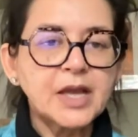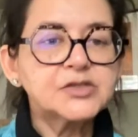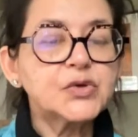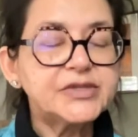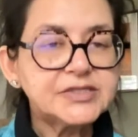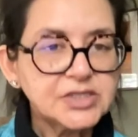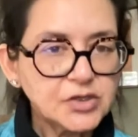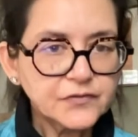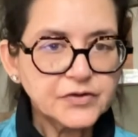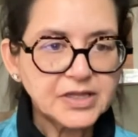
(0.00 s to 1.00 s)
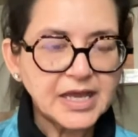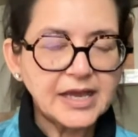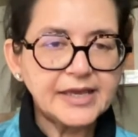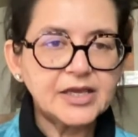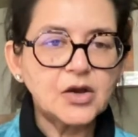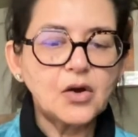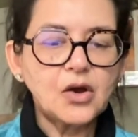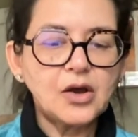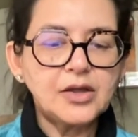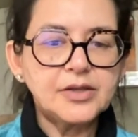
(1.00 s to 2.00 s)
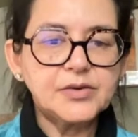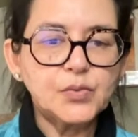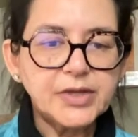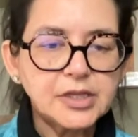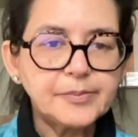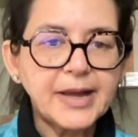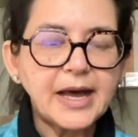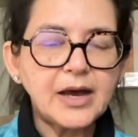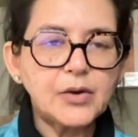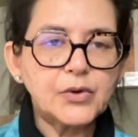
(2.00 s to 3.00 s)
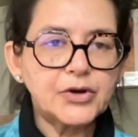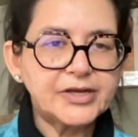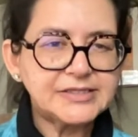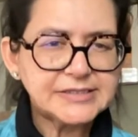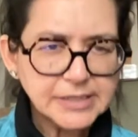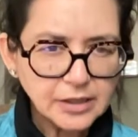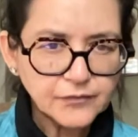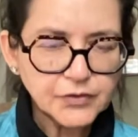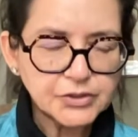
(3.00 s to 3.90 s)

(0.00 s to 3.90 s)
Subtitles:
So instead of relying on willpower and self